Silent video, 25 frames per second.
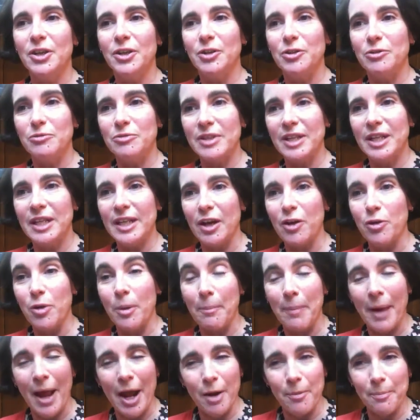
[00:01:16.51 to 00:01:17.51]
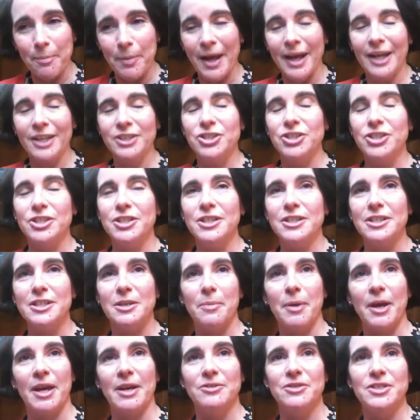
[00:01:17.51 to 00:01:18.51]
who really are passionate
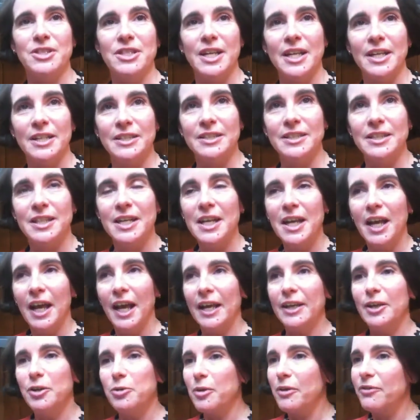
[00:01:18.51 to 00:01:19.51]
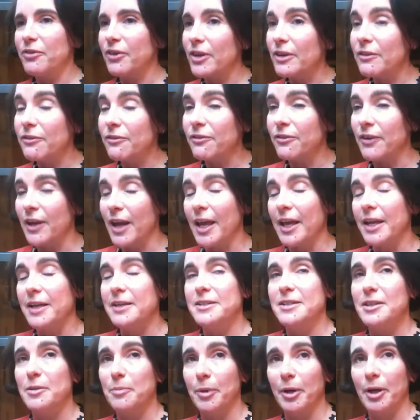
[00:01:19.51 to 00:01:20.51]
about it and who are very
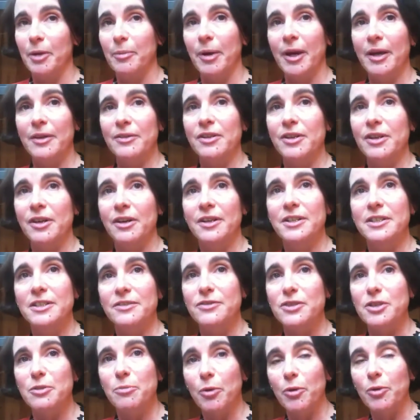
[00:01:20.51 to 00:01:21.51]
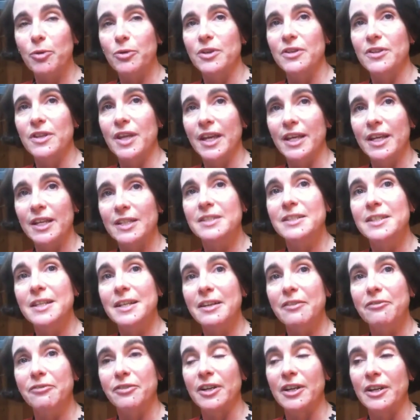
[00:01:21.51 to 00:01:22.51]
flexible about the kind of support that they can
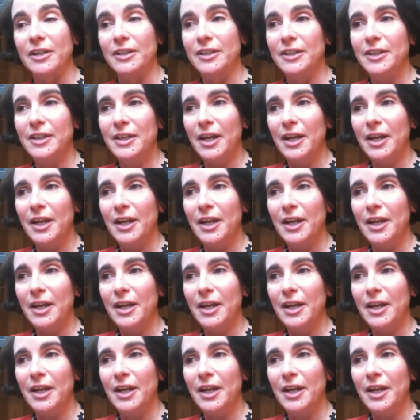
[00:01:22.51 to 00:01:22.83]
deliver,